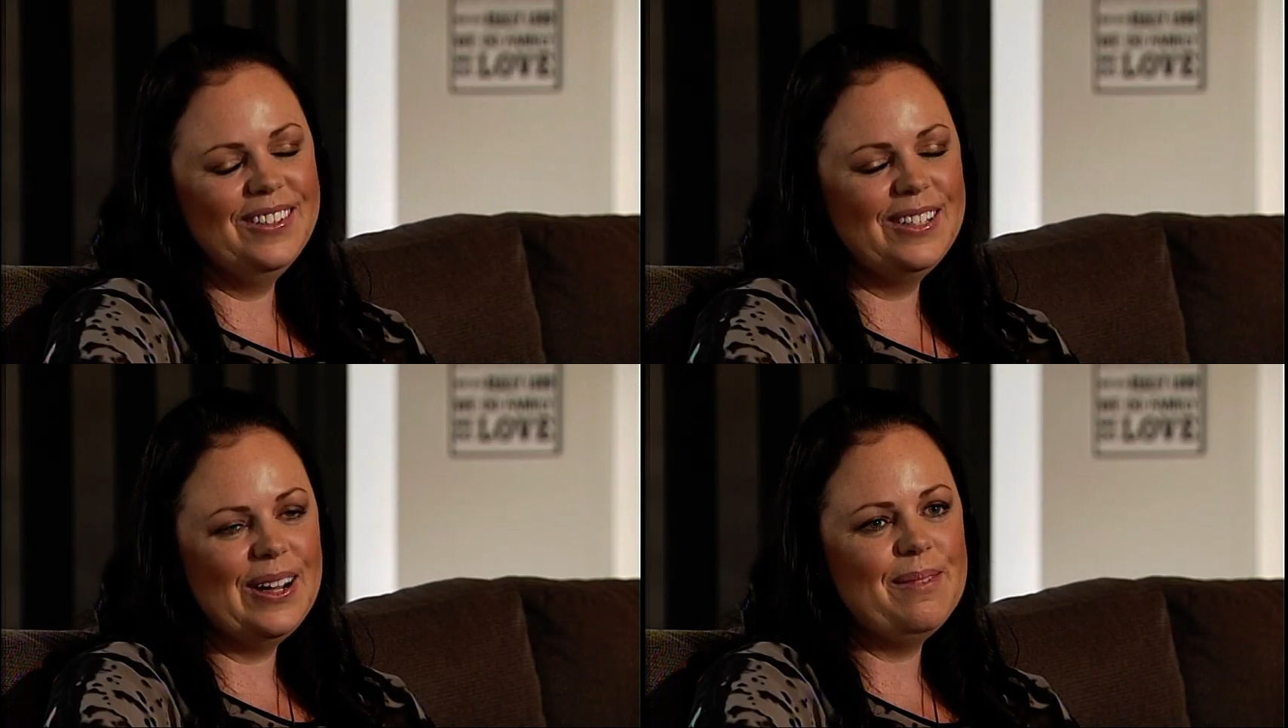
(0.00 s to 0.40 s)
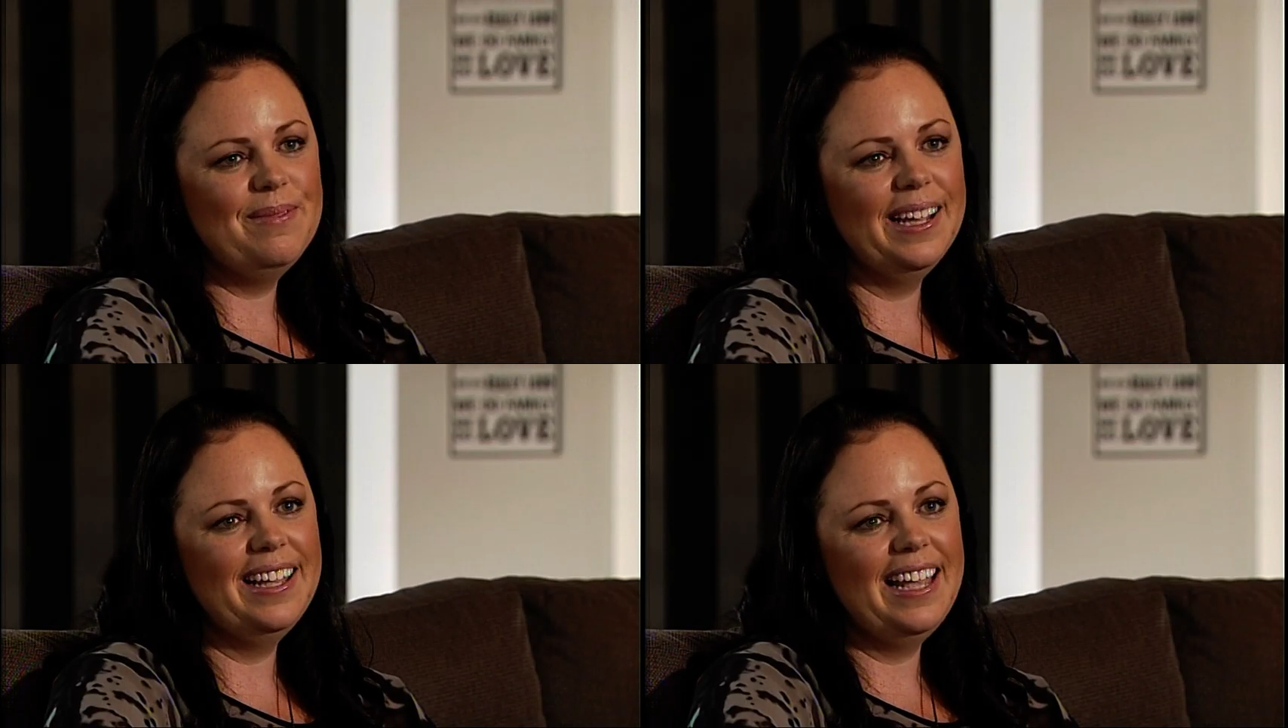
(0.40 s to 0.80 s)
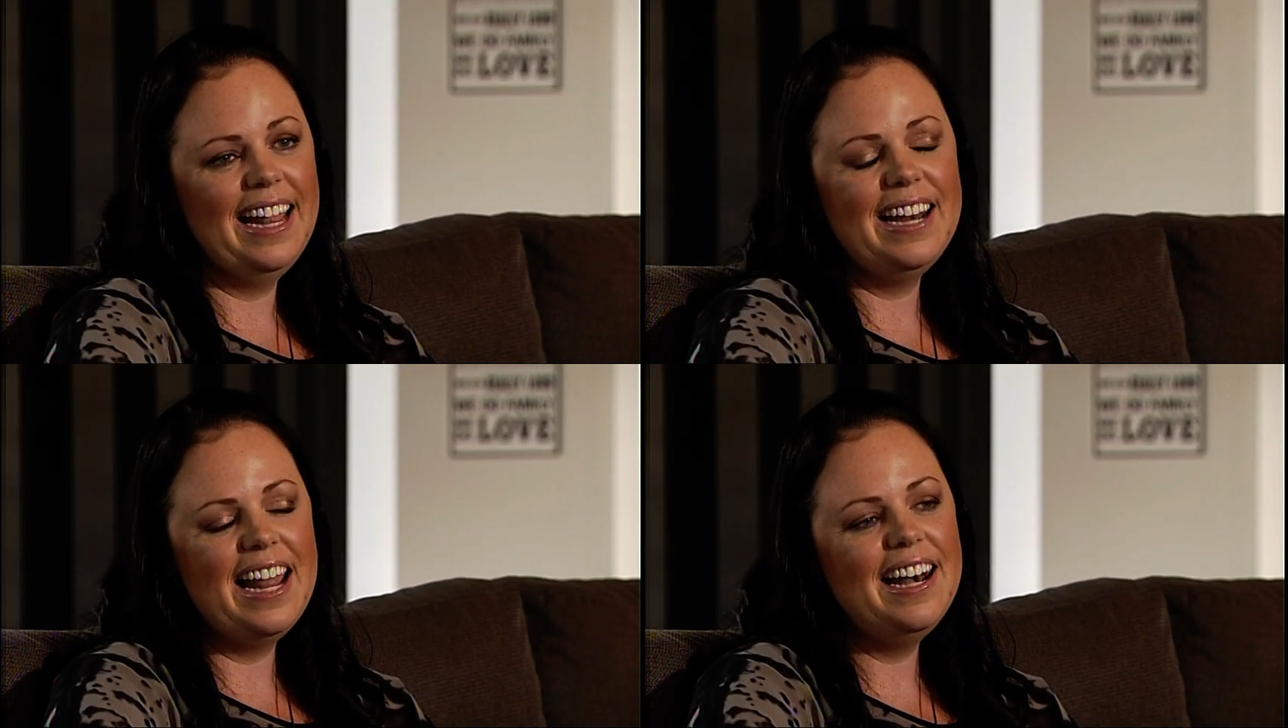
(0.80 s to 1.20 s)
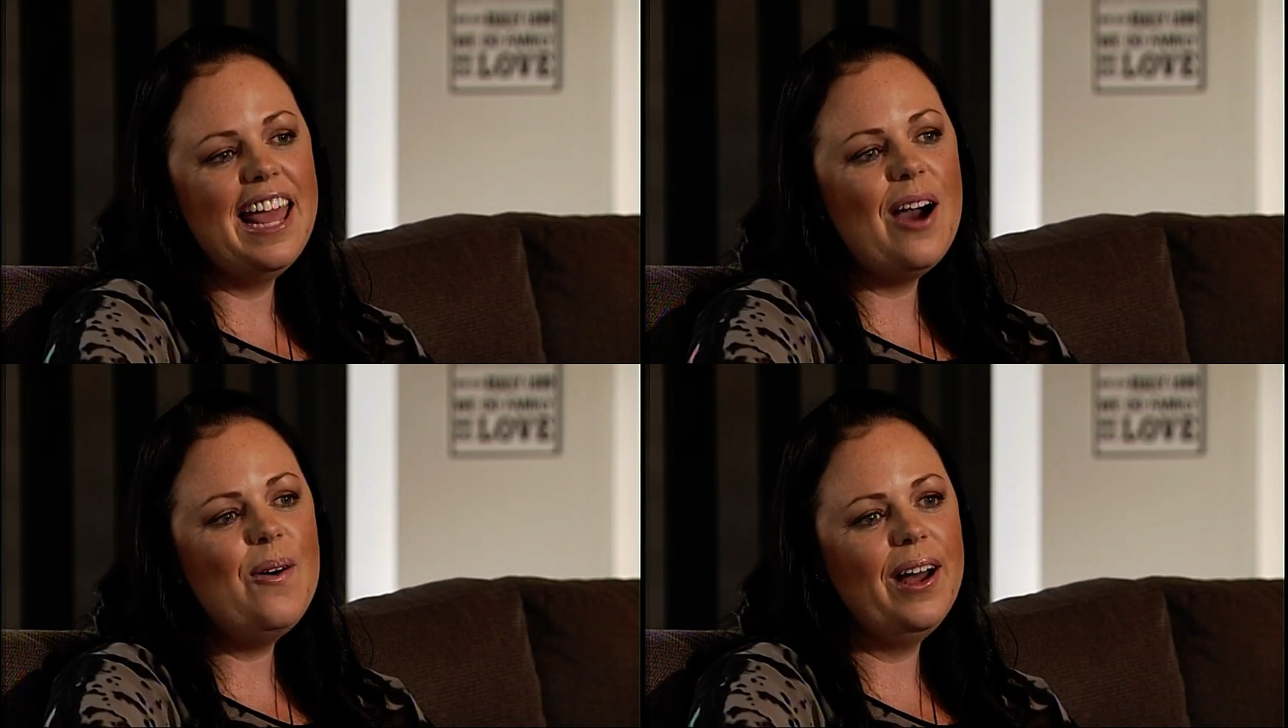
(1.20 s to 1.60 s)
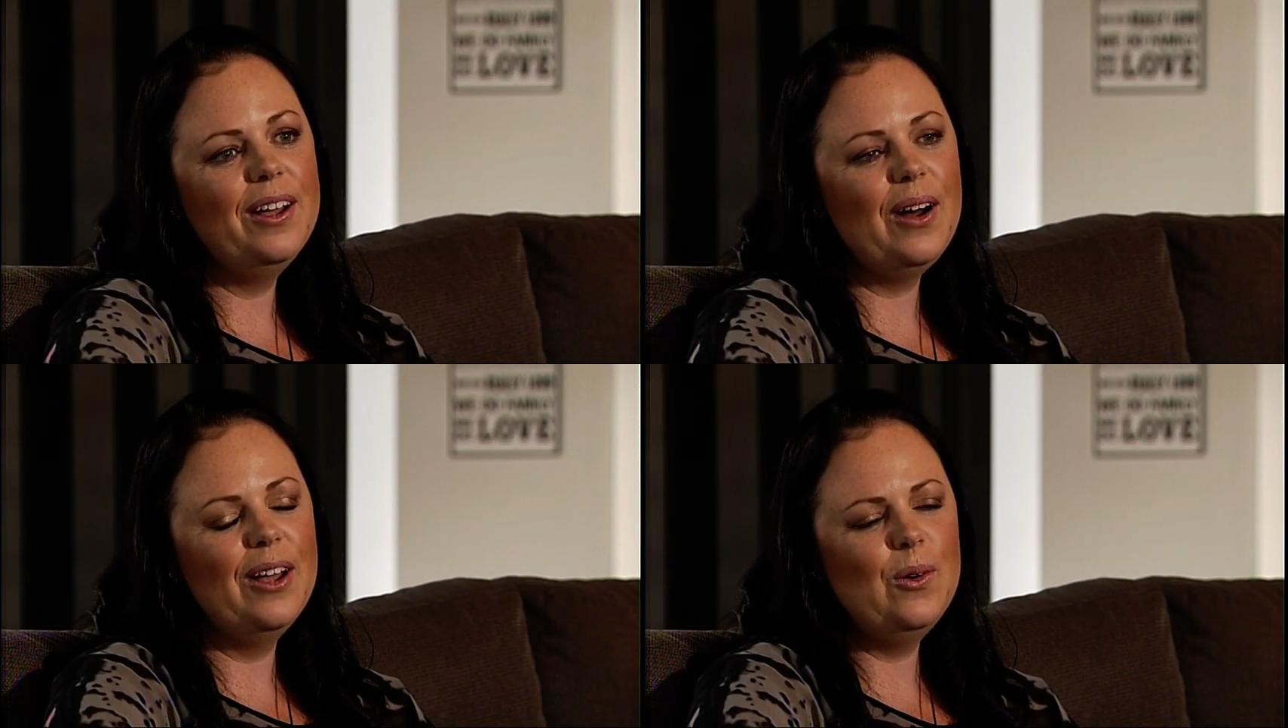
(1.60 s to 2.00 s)
the time. I get, and, and now
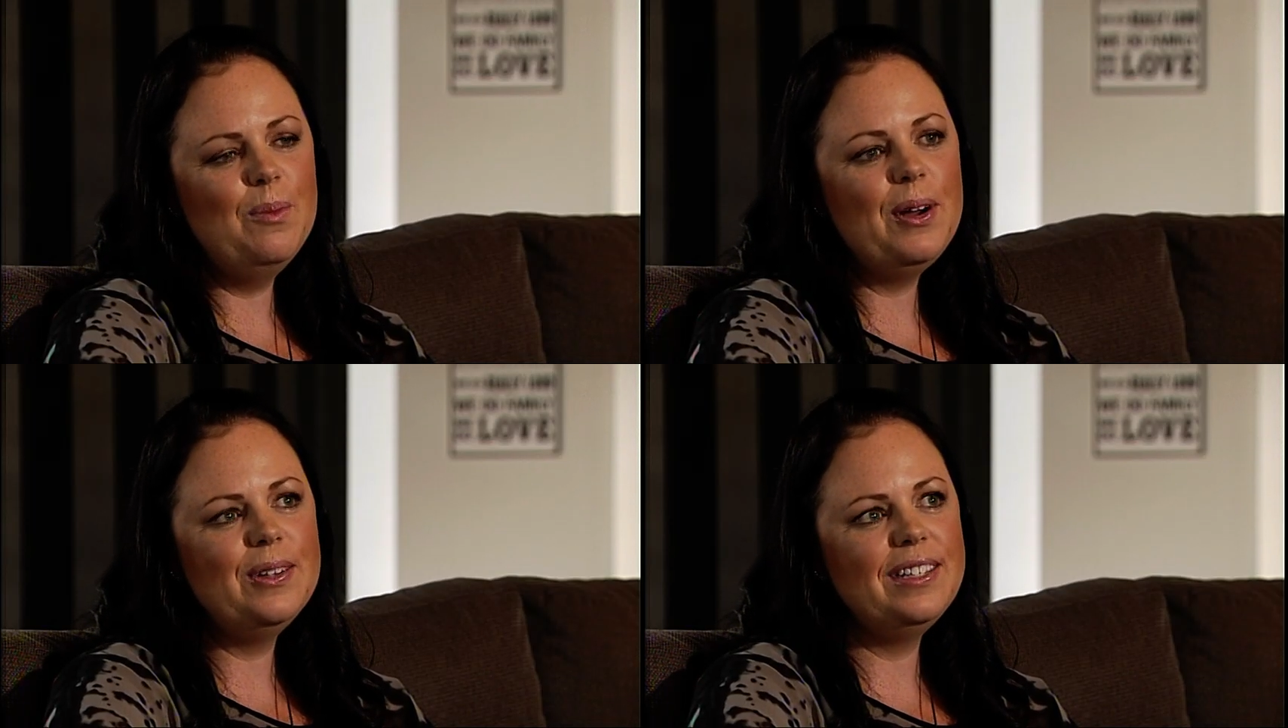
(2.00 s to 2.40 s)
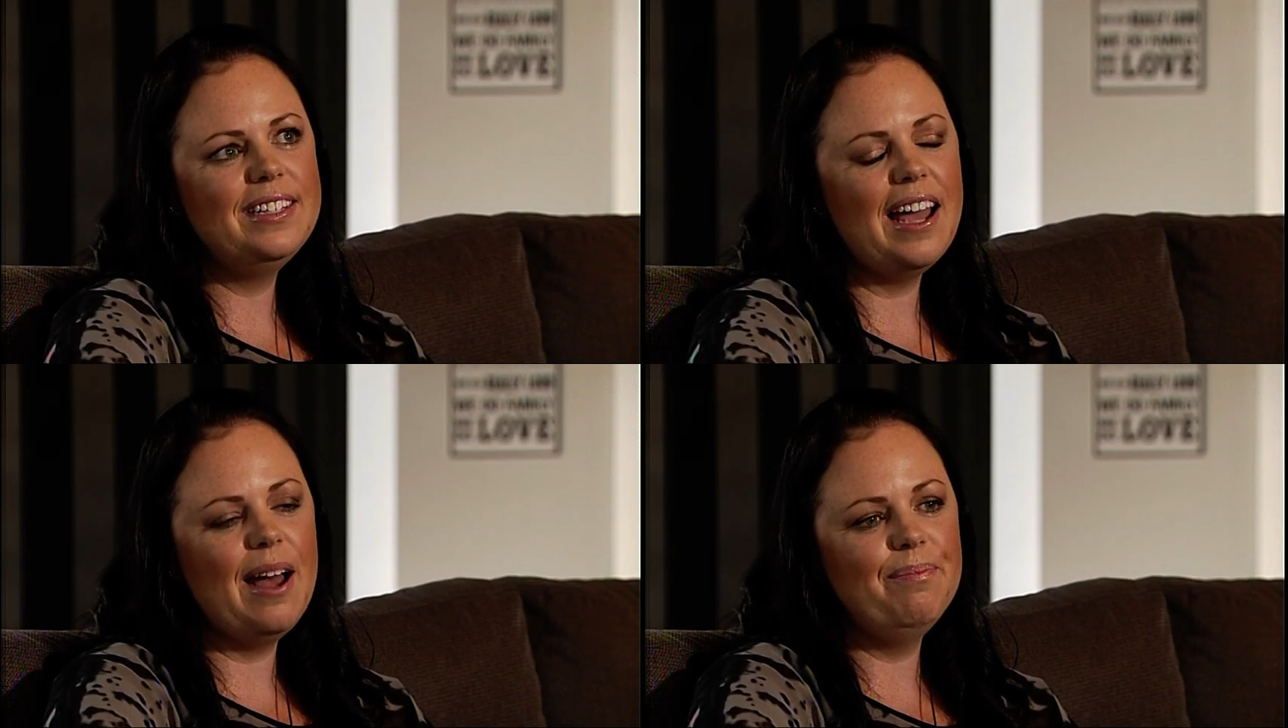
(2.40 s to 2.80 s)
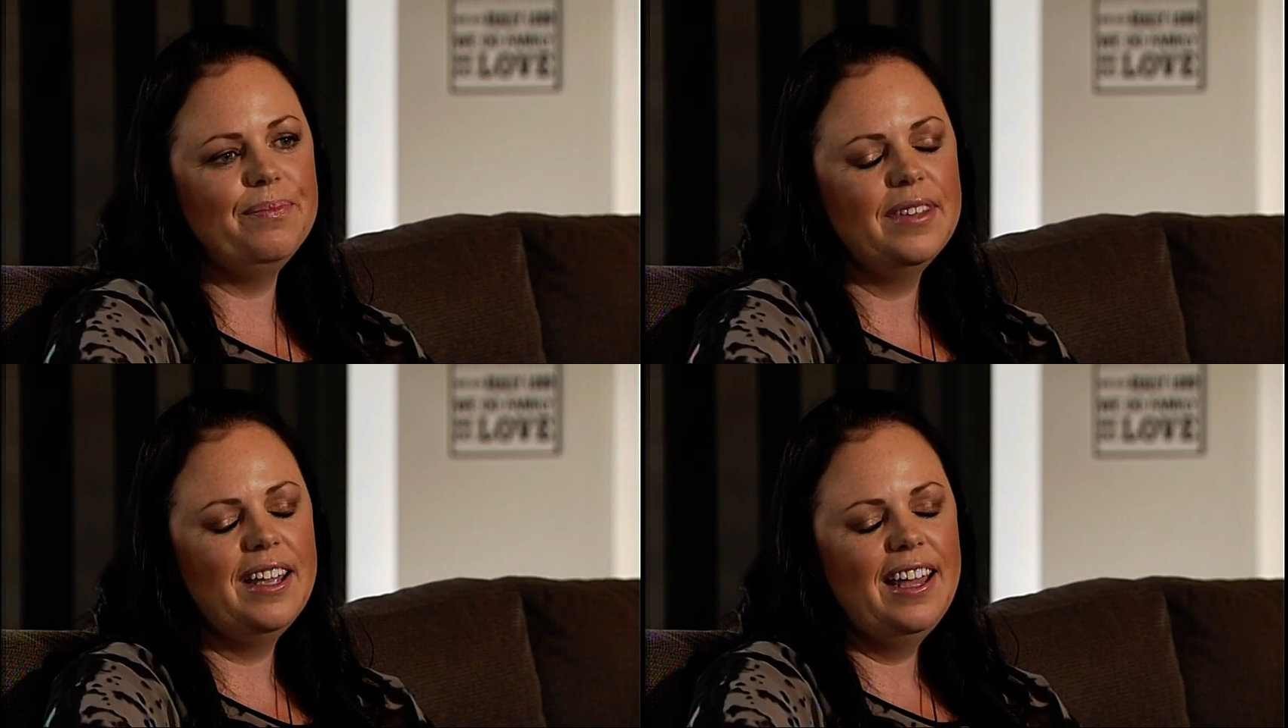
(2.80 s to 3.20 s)
I, I almost... Um,